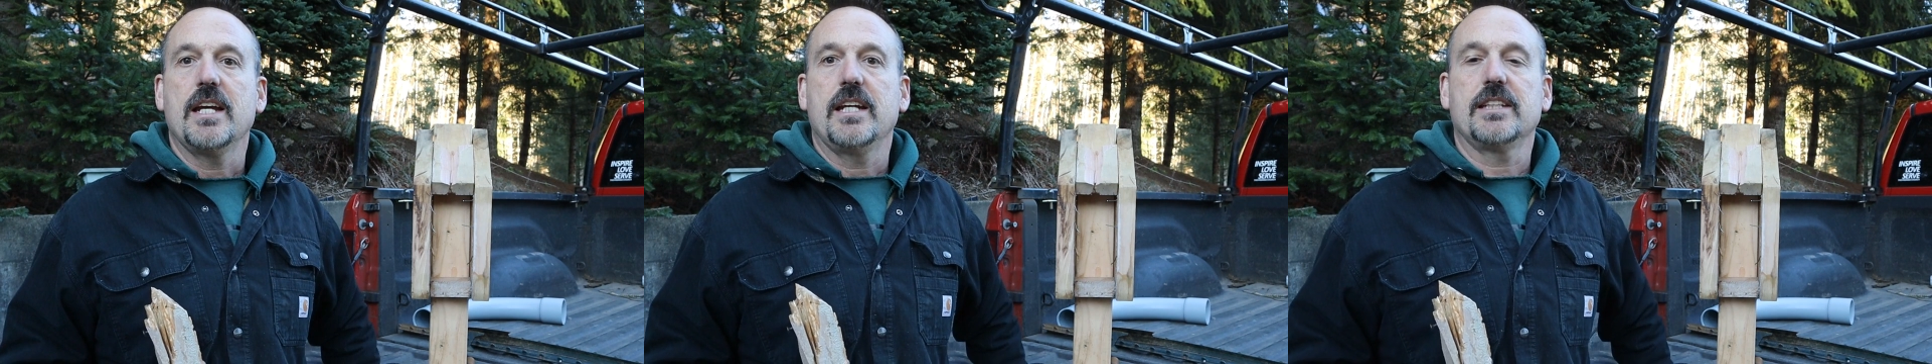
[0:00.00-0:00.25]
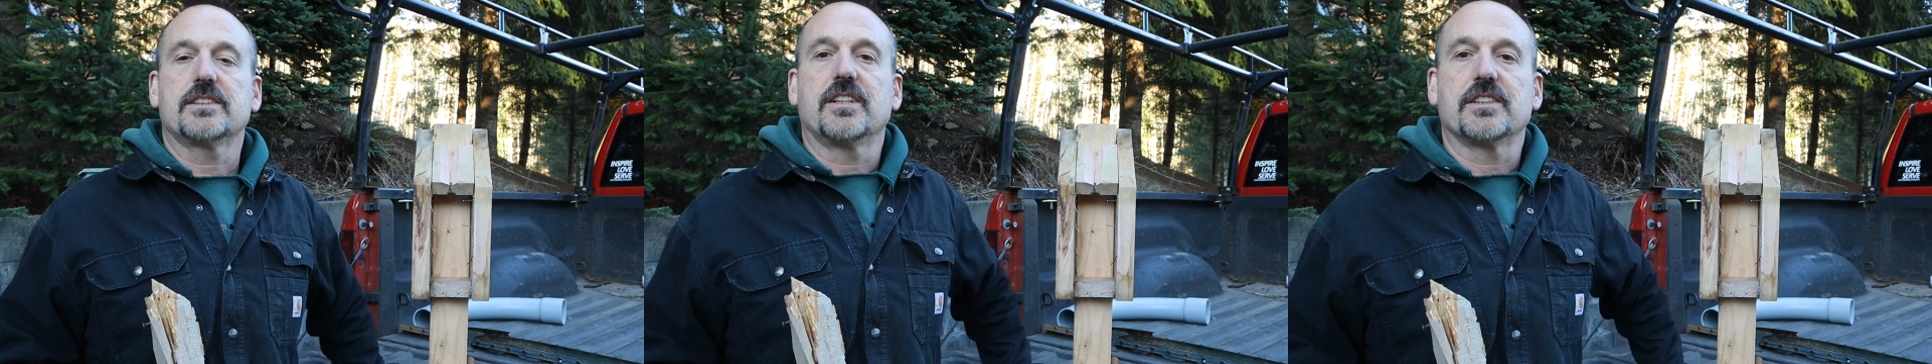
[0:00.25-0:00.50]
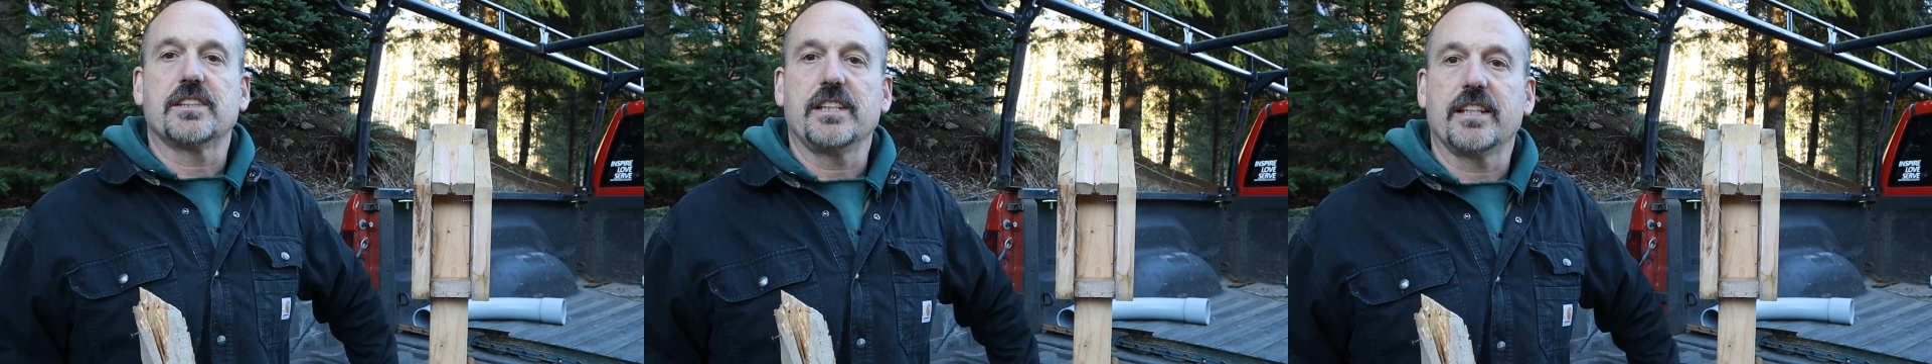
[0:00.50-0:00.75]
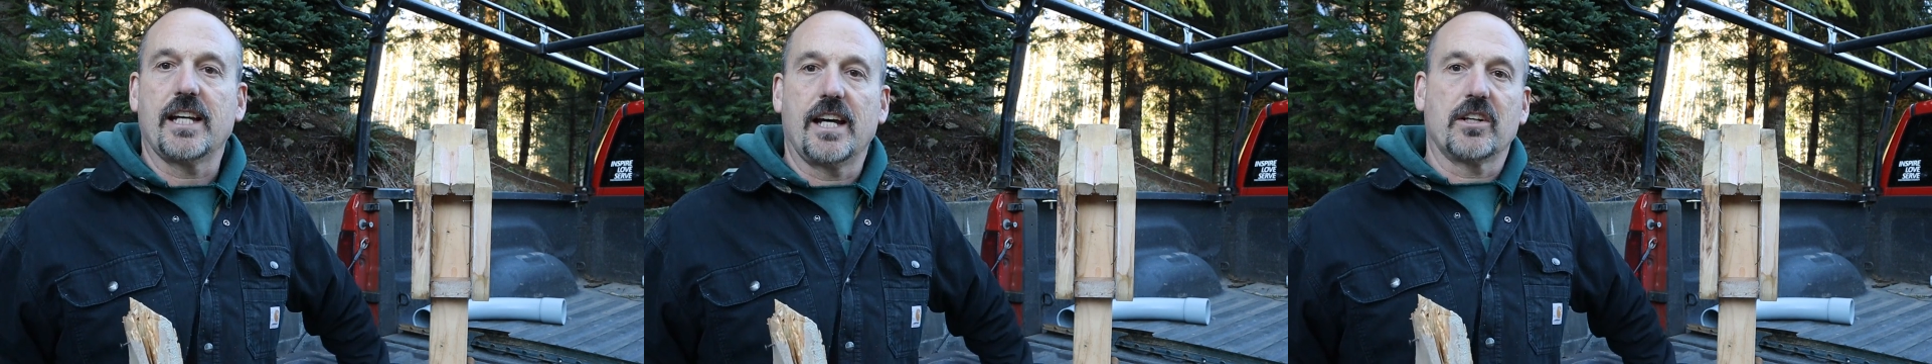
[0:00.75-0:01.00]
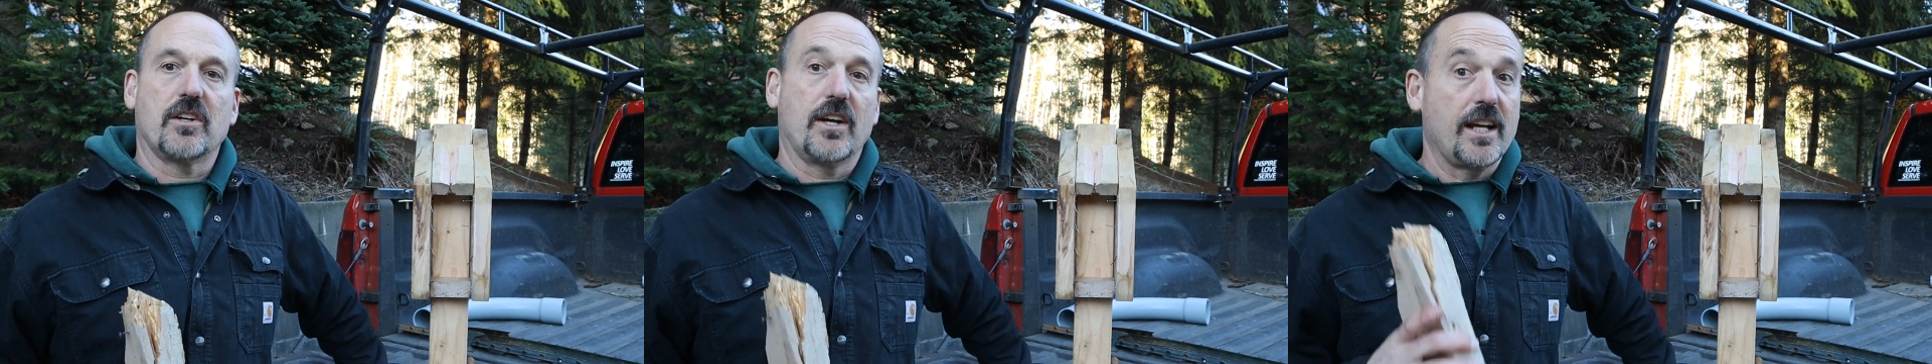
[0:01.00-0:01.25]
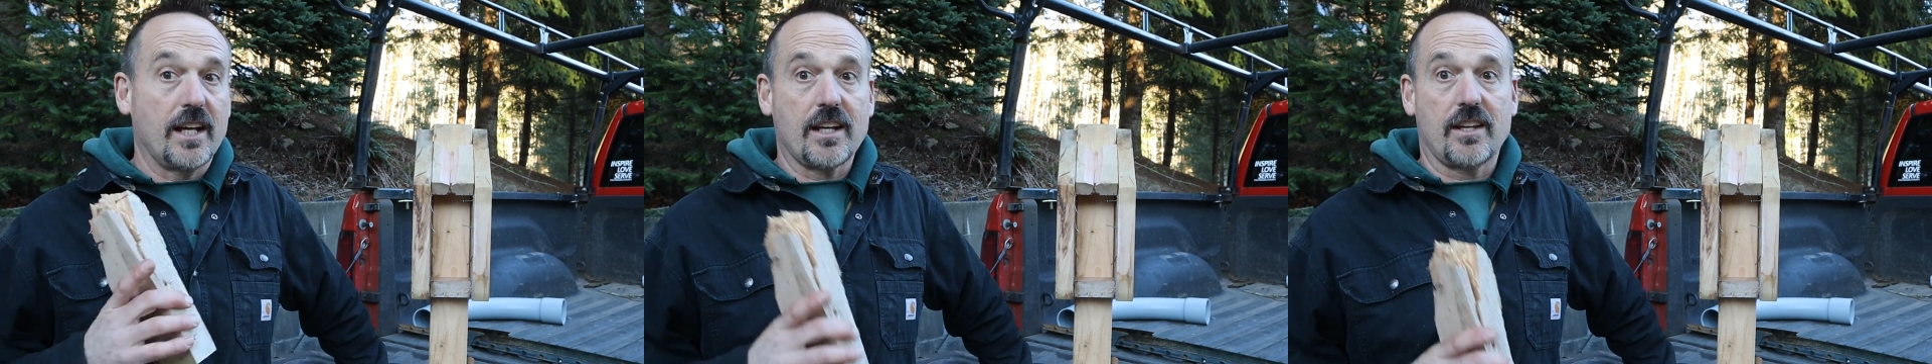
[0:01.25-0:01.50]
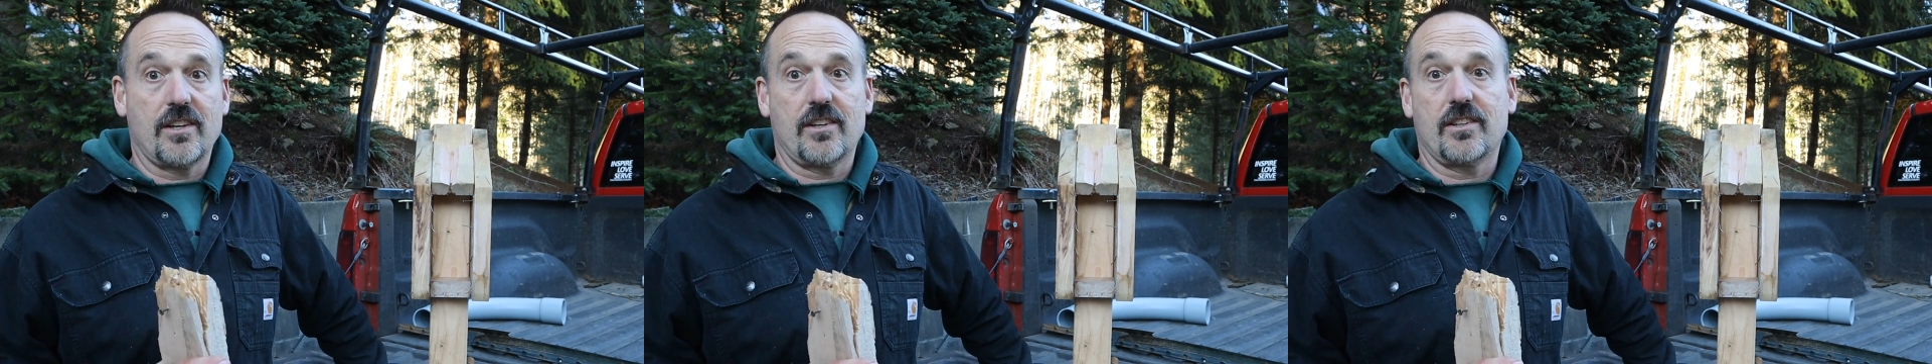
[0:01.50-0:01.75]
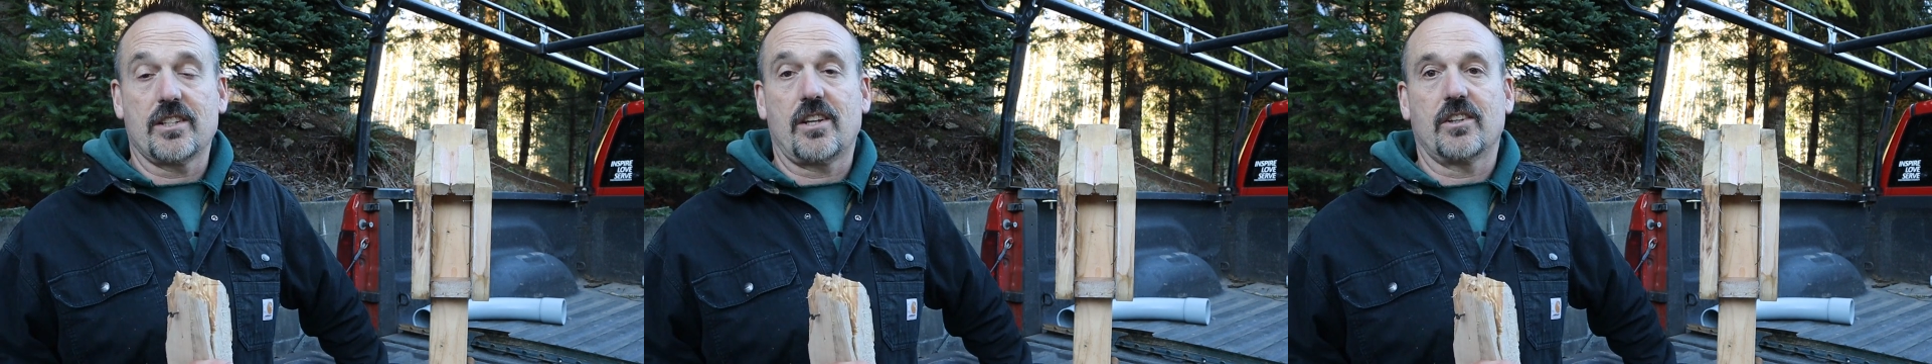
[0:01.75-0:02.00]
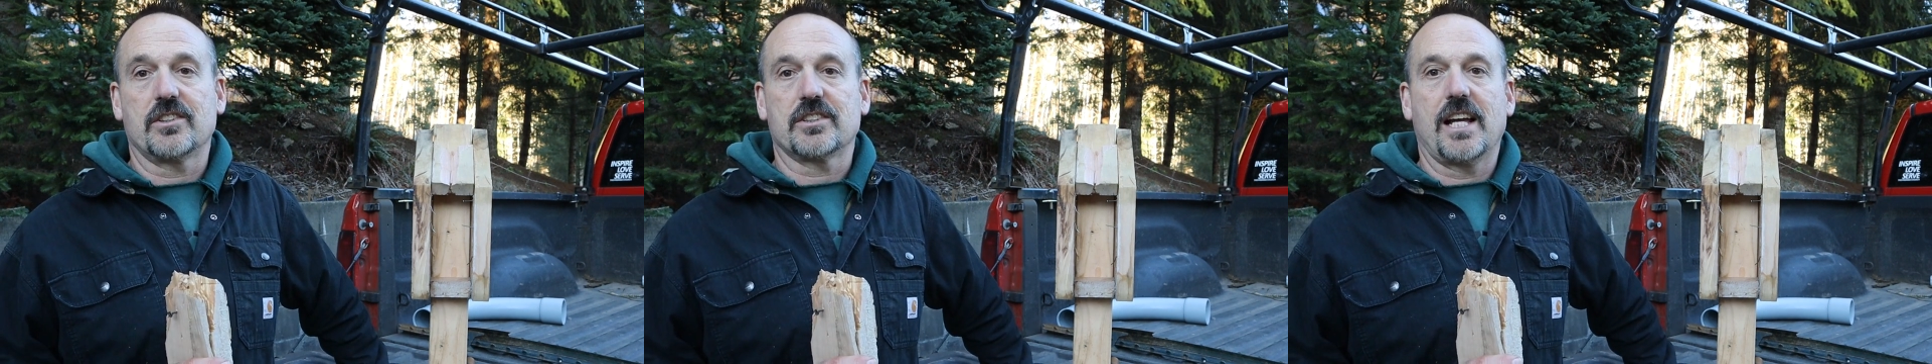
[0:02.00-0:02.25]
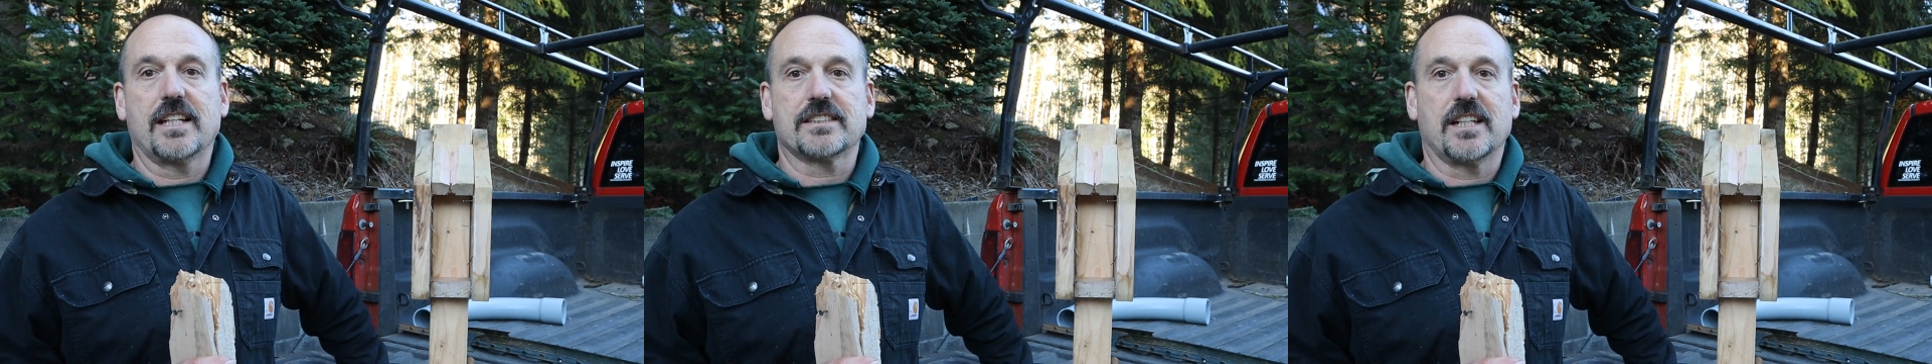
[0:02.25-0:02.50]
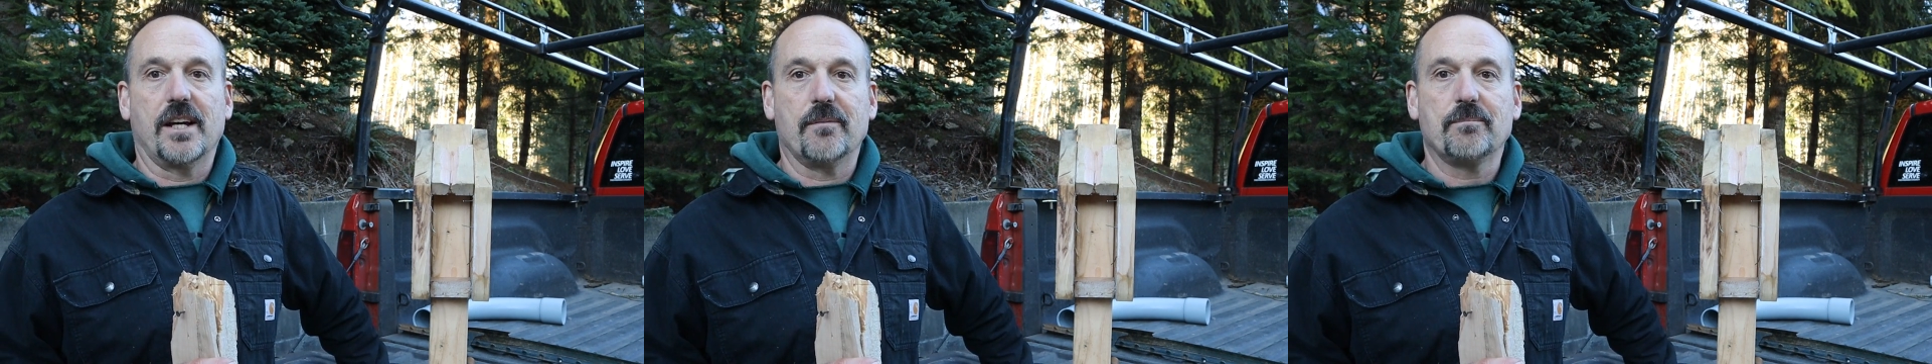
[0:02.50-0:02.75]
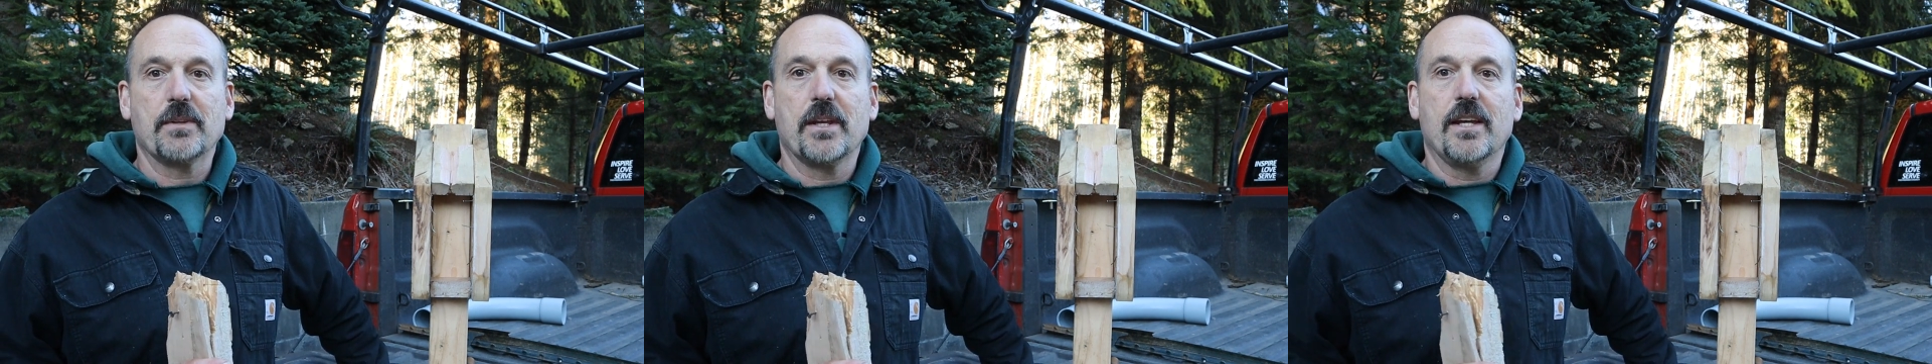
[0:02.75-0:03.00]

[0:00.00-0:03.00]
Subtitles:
He's going to see that and go, hey, I got $100 last time,